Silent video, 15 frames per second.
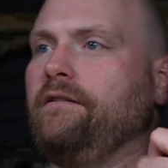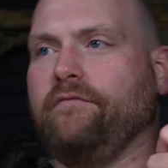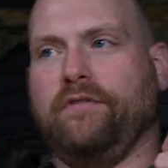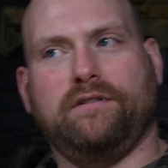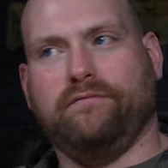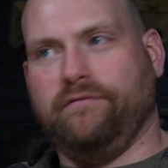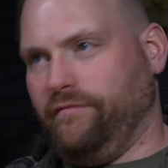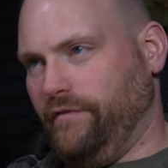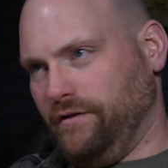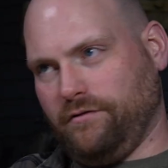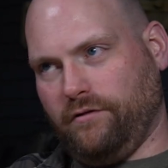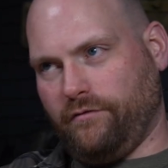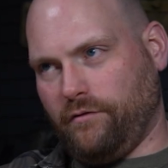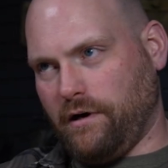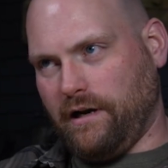Vis
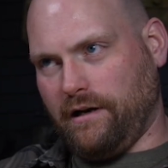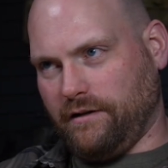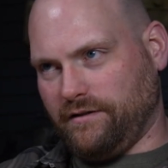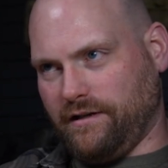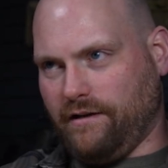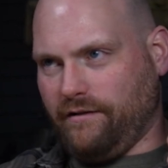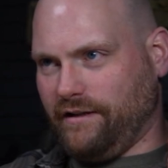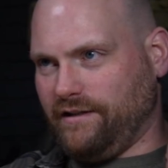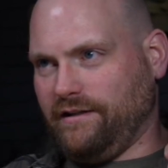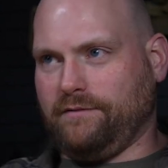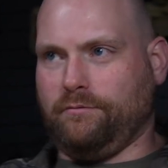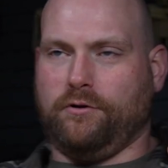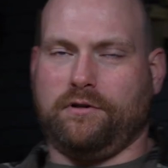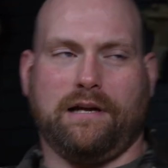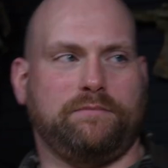Override, I'll say it like 6
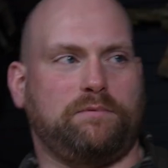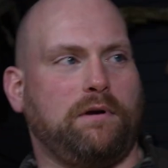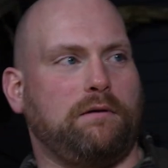more times